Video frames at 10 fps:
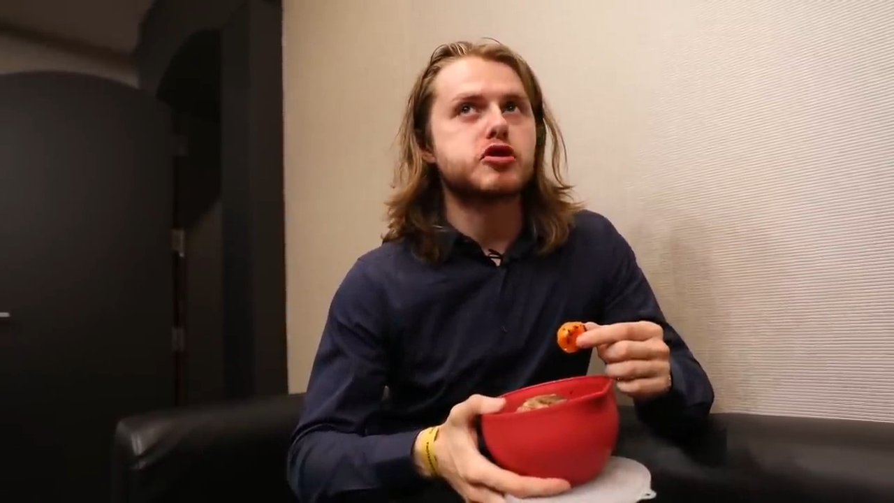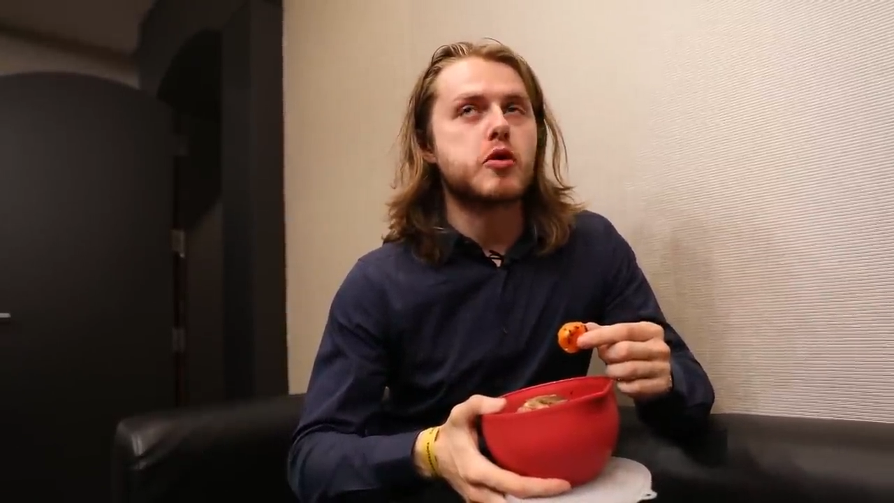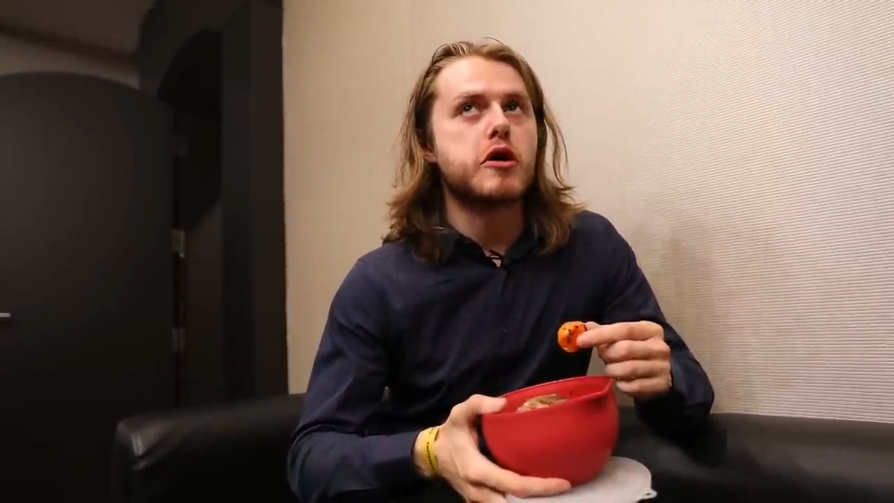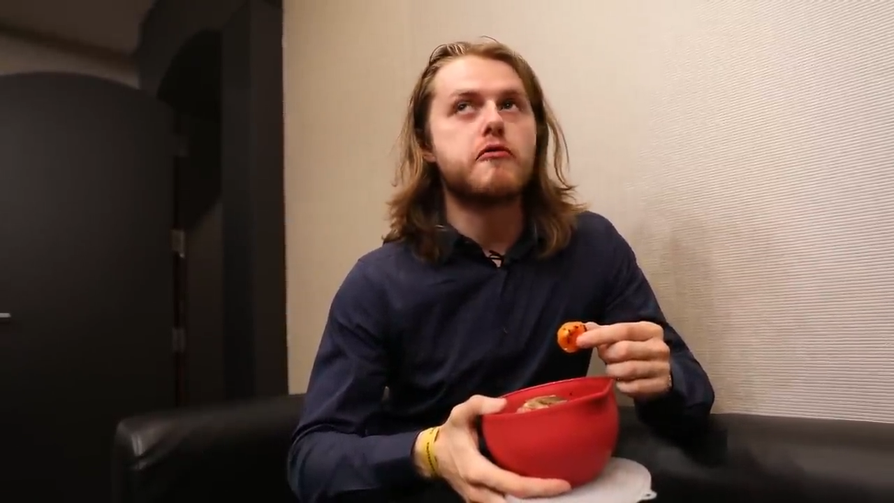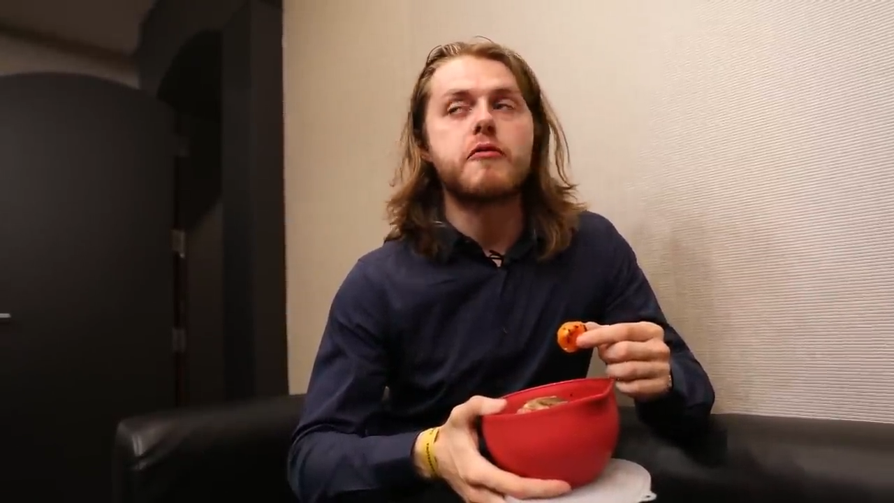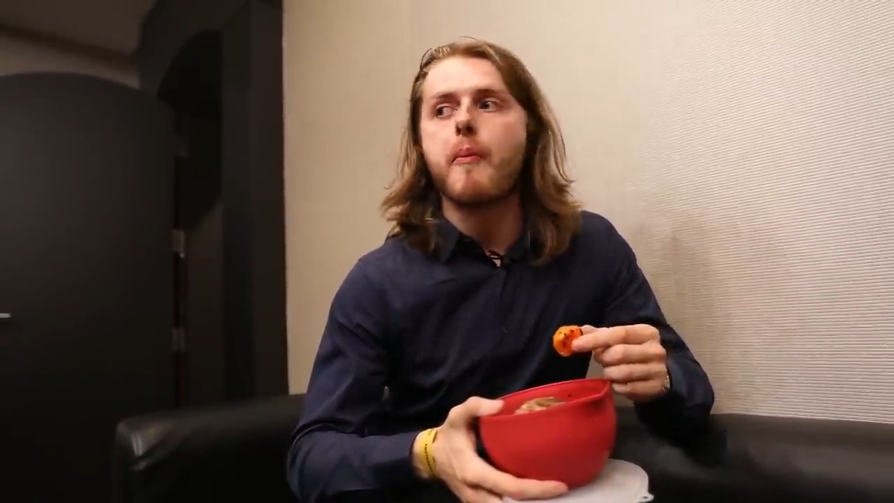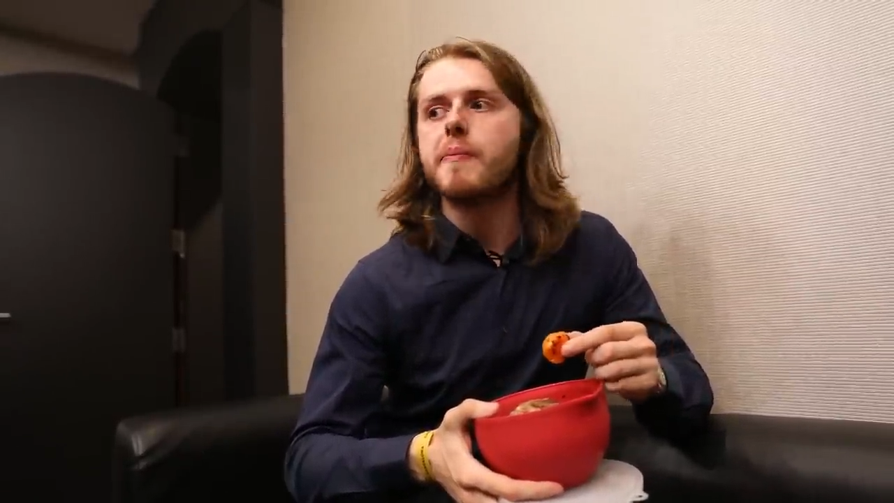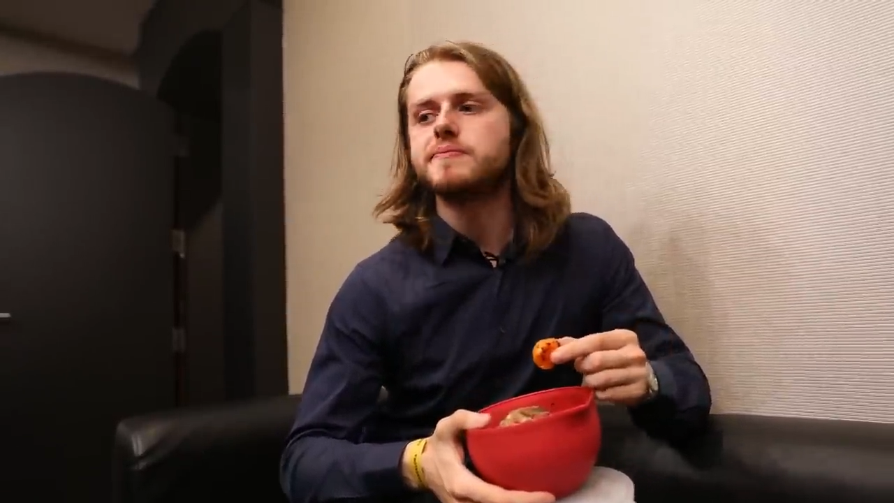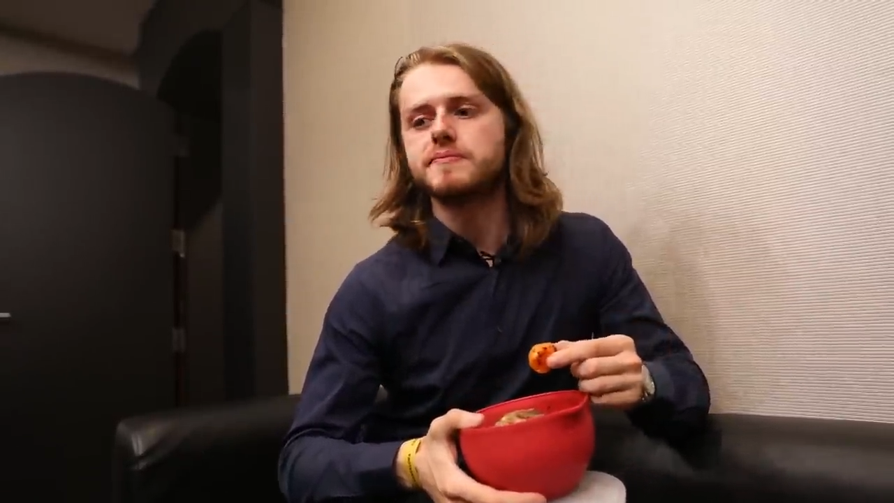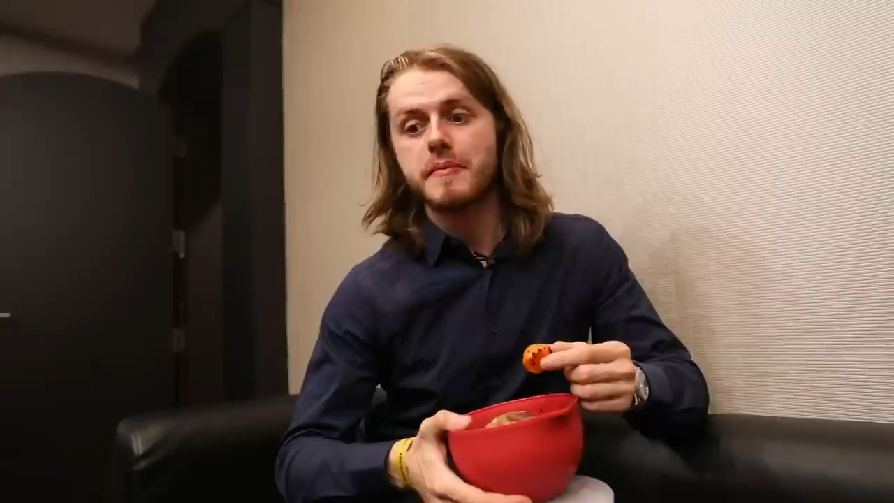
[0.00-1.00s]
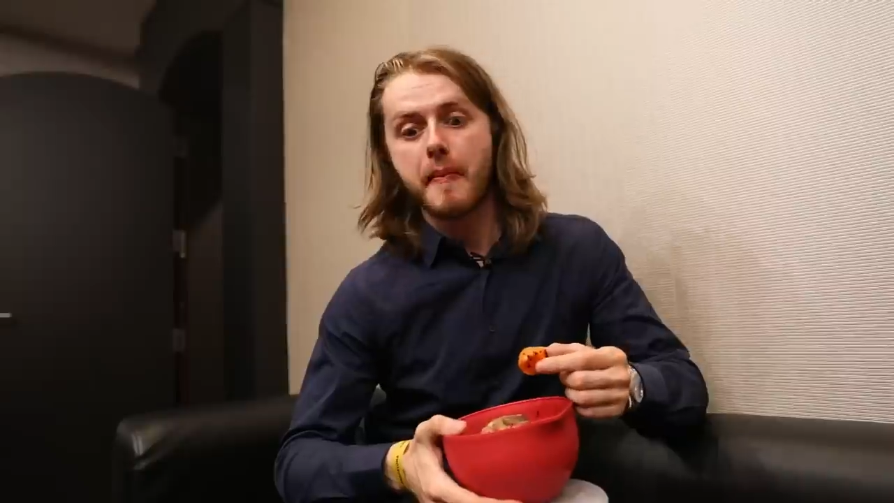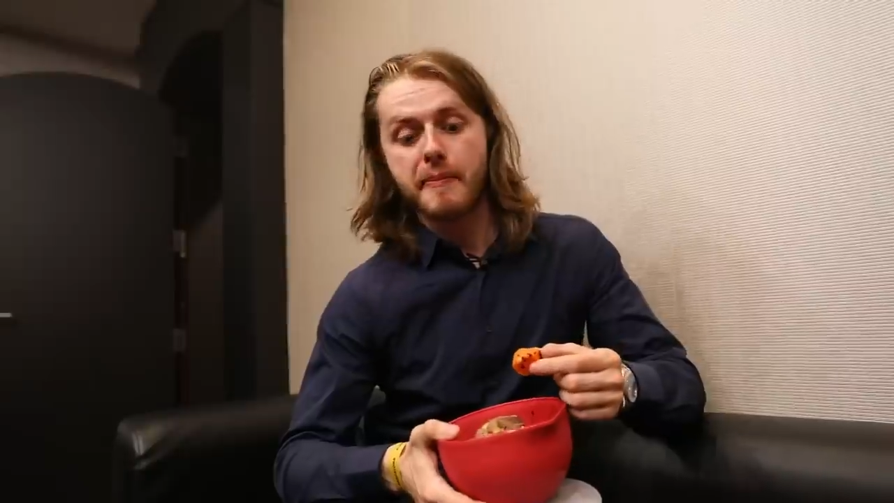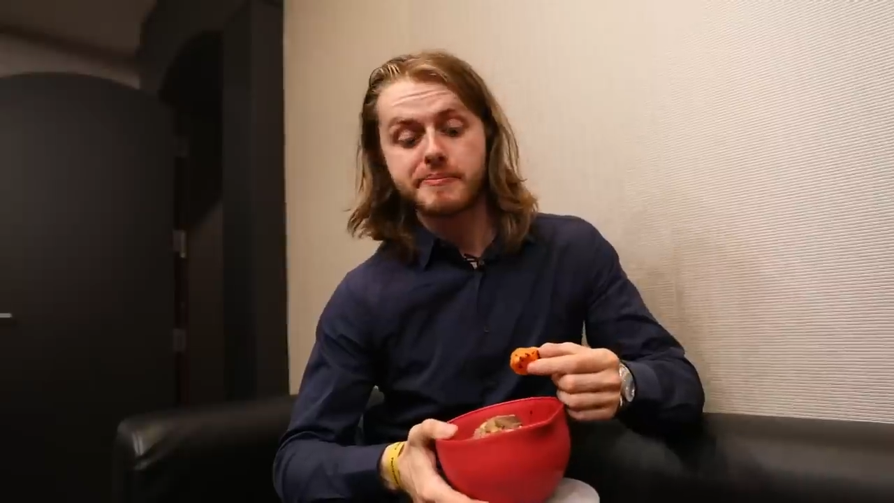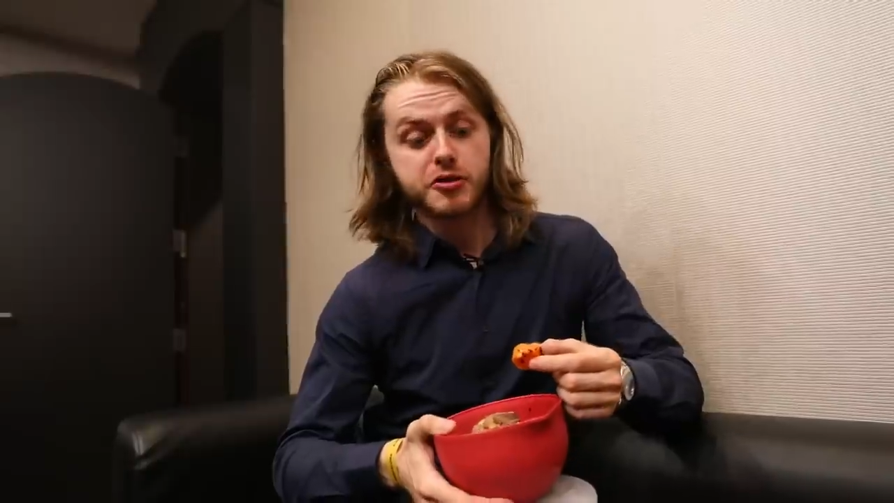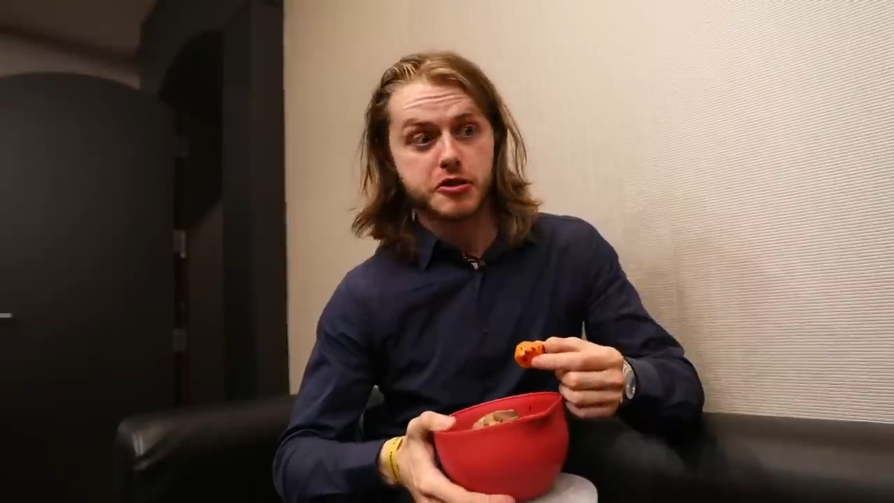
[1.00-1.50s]
12
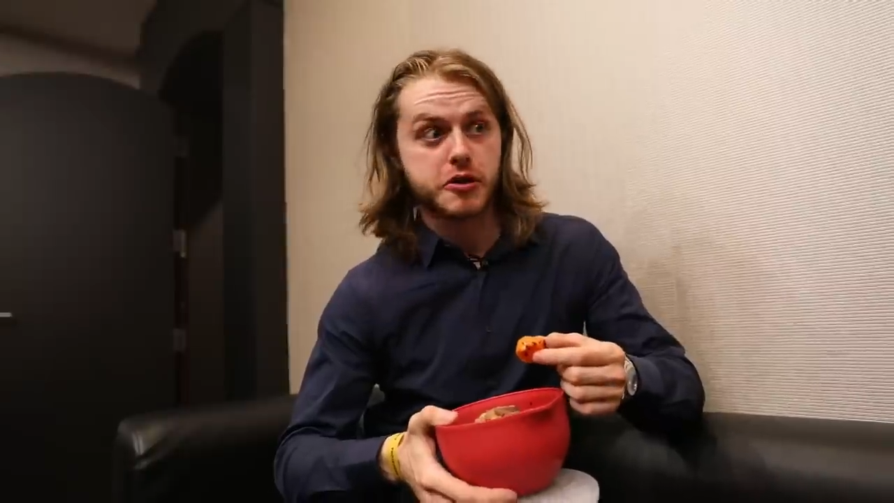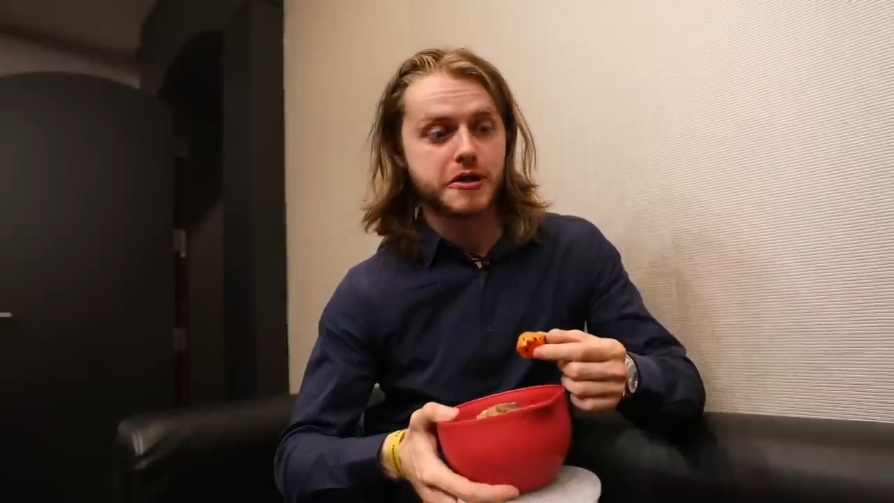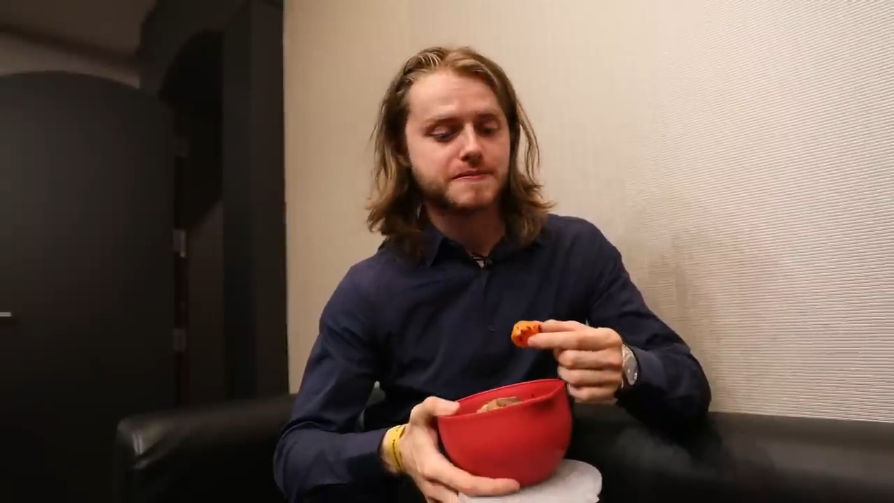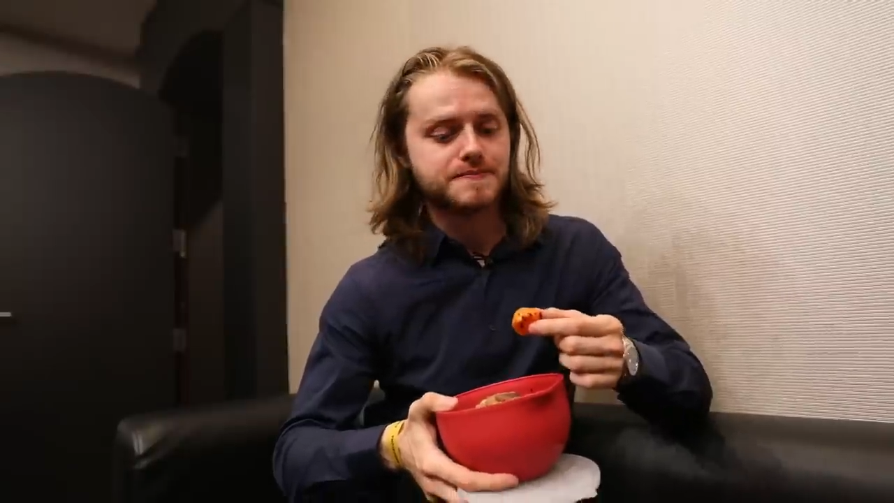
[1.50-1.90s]
pretty quick.